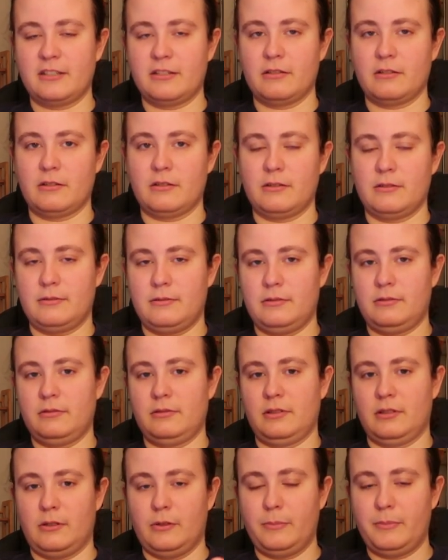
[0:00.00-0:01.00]
their
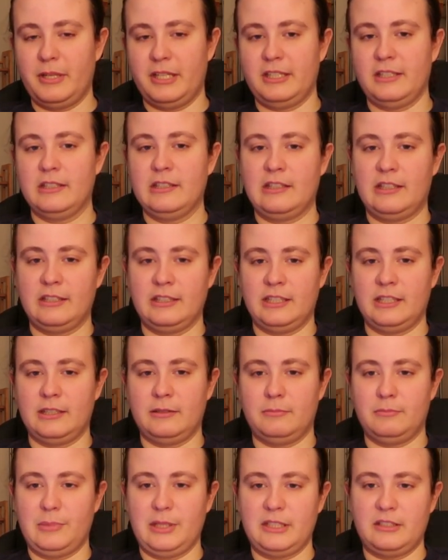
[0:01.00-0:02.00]
opinion on
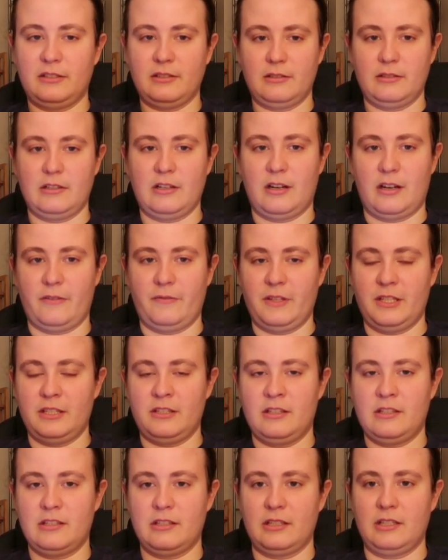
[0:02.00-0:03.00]
him based on,
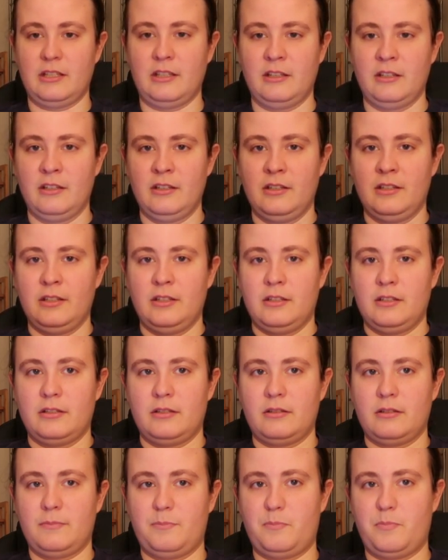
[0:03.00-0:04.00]
obviously,
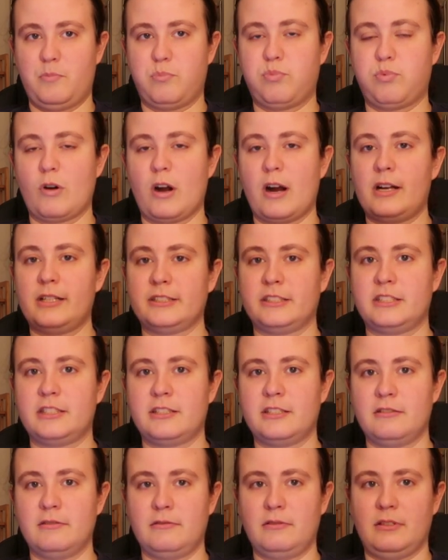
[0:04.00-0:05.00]
broad,
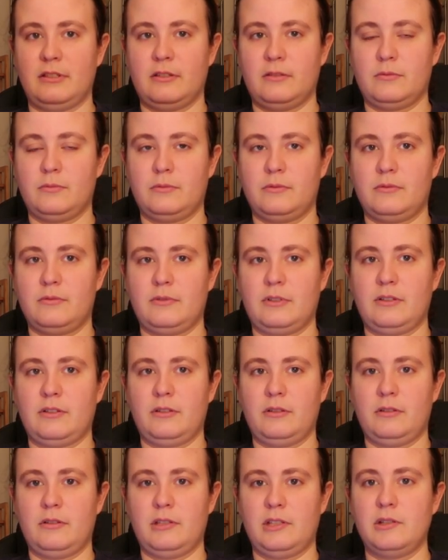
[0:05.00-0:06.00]
you know
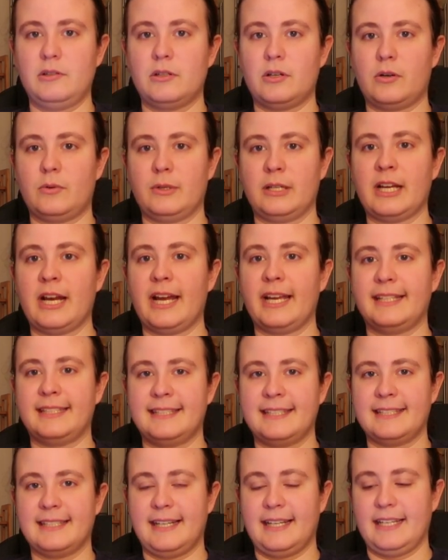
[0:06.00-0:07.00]
in
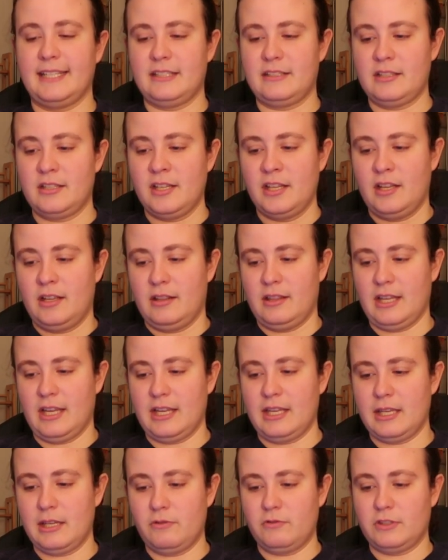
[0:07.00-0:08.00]
hindsight
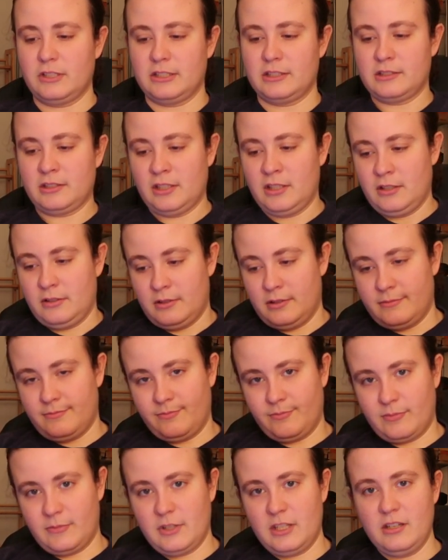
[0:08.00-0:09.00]
that he was,
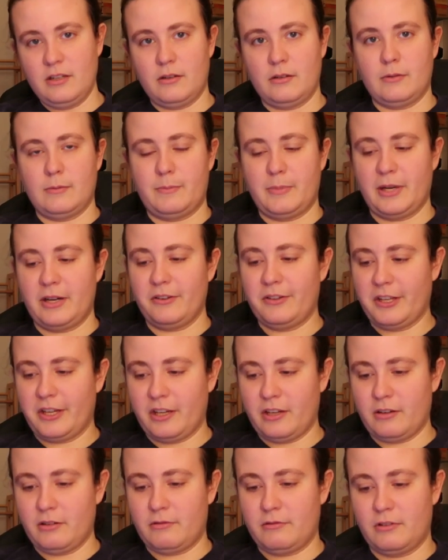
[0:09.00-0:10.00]
you know, a
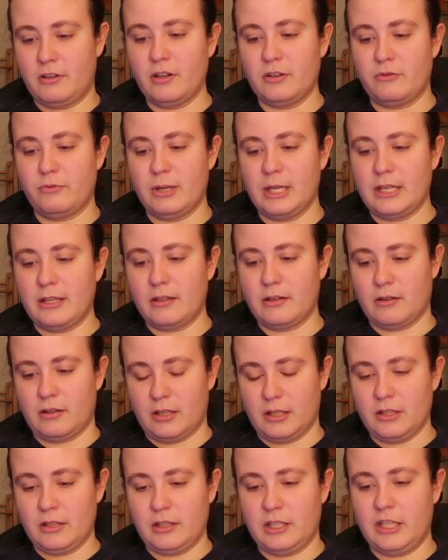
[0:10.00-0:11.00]
fairly good
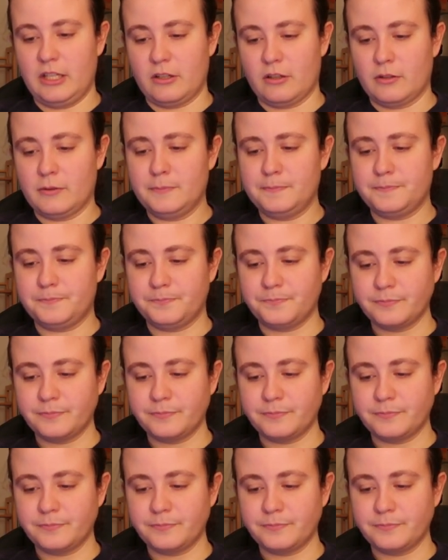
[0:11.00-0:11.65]
leader.